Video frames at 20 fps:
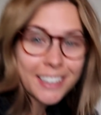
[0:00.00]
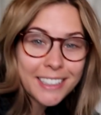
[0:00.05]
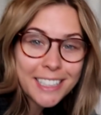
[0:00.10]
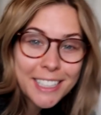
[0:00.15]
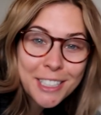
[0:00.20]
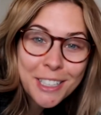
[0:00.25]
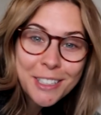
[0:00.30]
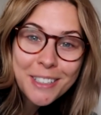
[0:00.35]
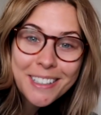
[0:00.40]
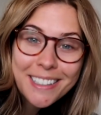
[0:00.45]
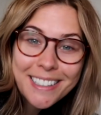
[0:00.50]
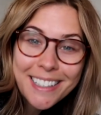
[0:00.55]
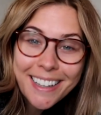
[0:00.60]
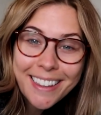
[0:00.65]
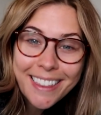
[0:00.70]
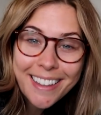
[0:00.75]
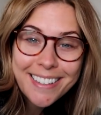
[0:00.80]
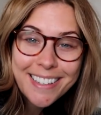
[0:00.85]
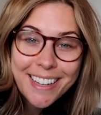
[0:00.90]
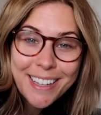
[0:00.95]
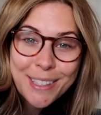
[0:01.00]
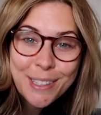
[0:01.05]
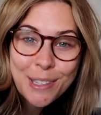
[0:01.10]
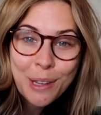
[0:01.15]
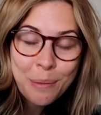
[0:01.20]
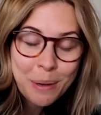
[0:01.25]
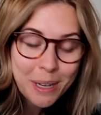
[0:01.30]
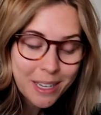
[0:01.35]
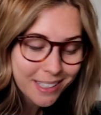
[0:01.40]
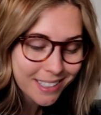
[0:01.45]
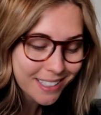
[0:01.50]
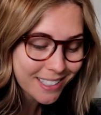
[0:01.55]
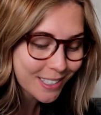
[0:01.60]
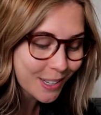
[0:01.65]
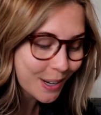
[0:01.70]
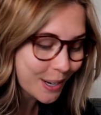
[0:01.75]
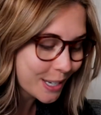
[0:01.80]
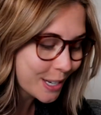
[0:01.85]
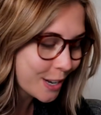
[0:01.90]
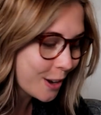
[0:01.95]
I need to just stick this in so we can
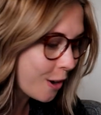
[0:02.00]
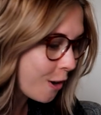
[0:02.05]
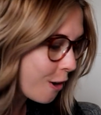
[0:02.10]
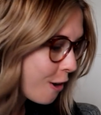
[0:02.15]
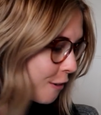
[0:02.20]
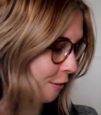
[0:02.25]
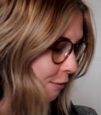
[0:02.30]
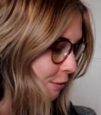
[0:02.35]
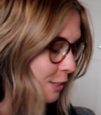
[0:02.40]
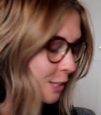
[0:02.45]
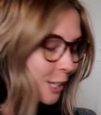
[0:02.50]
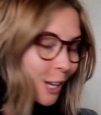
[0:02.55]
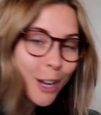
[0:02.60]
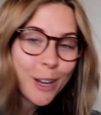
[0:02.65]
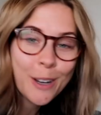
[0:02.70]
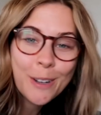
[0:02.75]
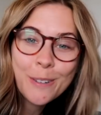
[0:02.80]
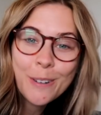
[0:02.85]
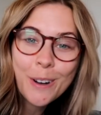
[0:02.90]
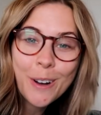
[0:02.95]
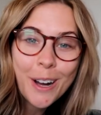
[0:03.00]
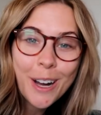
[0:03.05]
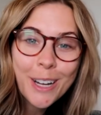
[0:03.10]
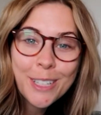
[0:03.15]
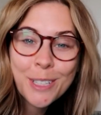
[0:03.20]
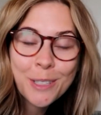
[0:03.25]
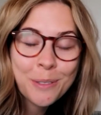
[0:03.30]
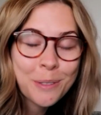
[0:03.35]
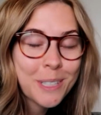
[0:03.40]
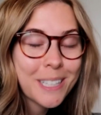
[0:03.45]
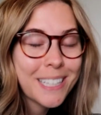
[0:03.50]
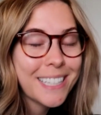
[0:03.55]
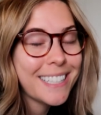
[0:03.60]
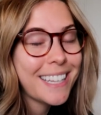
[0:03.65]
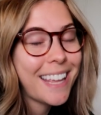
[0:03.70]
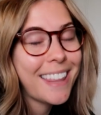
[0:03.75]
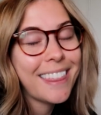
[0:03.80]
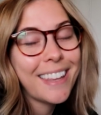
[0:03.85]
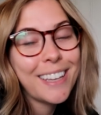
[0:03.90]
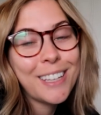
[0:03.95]
sign it off. So I just wanted to
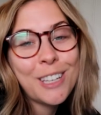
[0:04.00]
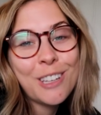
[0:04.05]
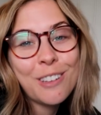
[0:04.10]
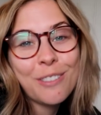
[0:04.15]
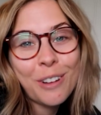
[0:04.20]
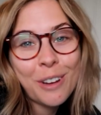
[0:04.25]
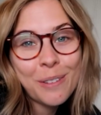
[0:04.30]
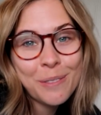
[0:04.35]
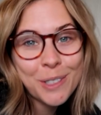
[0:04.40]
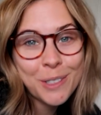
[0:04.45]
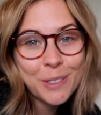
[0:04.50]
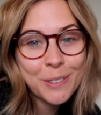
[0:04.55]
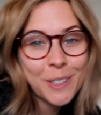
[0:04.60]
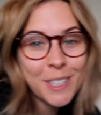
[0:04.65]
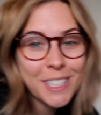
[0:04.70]
say thank you very much for